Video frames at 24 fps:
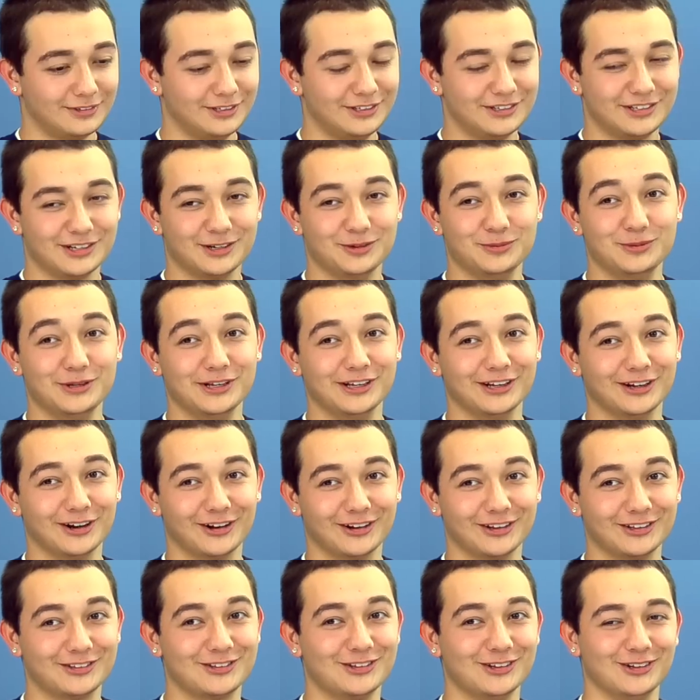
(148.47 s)
He's gonna be in
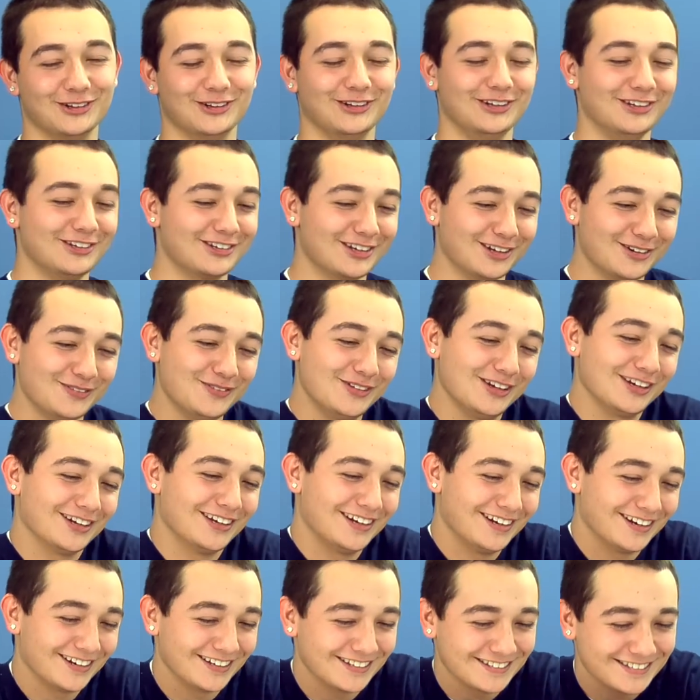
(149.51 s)
on it too. He's gonna be
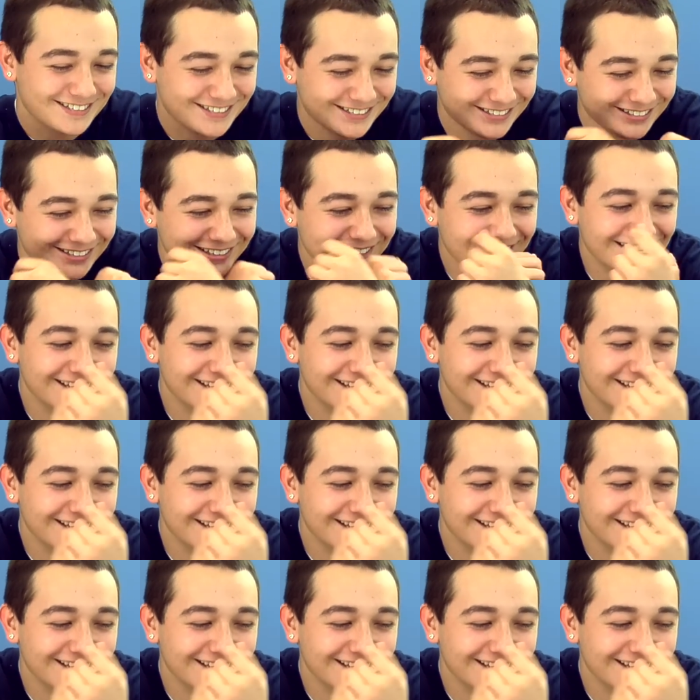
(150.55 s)
in on it too.